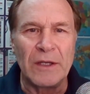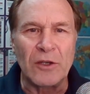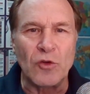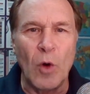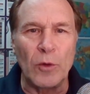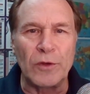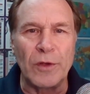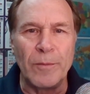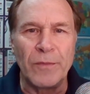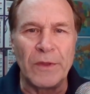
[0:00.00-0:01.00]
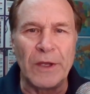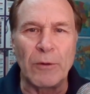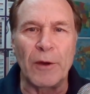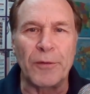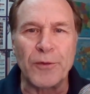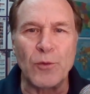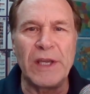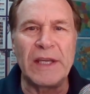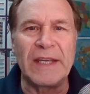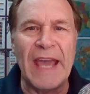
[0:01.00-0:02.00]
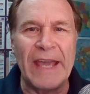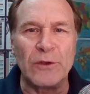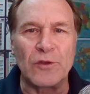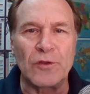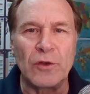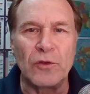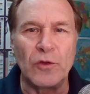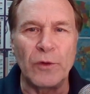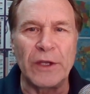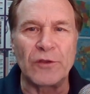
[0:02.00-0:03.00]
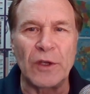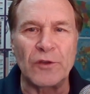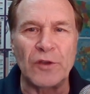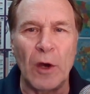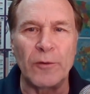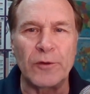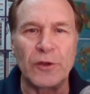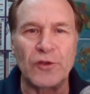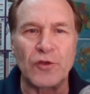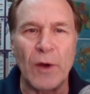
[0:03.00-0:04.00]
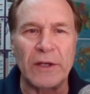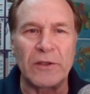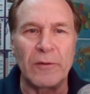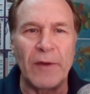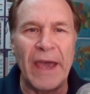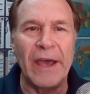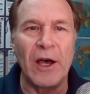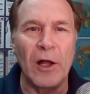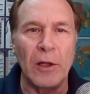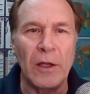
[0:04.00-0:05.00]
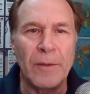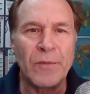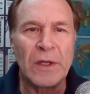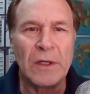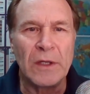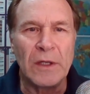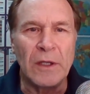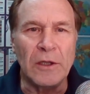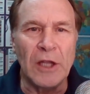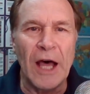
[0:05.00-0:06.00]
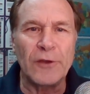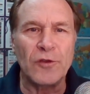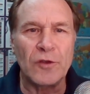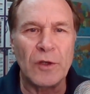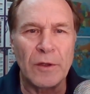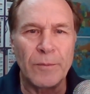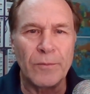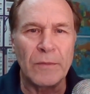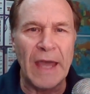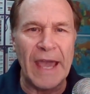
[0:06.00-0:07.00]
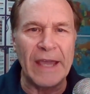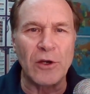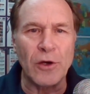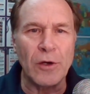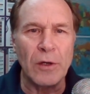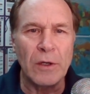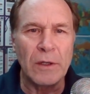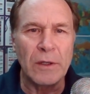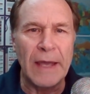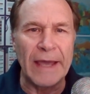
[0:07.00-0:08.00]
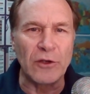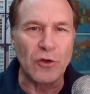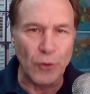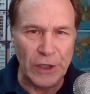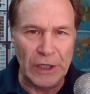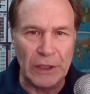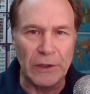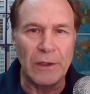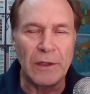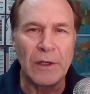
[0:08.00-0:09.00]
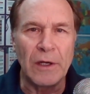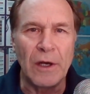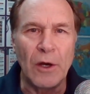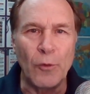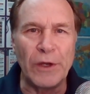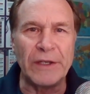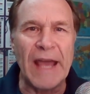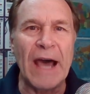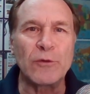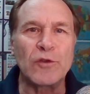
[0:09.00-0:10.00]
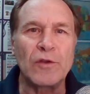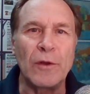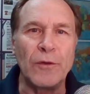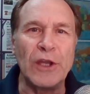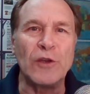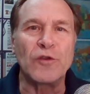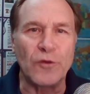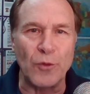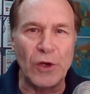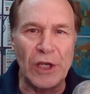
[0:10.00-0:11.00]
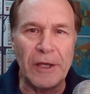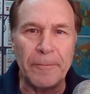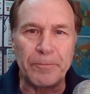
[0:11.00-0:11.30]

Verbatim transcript: Quote, there are three gates to this self destructive hell lust, anger, and greed. Renounce these three.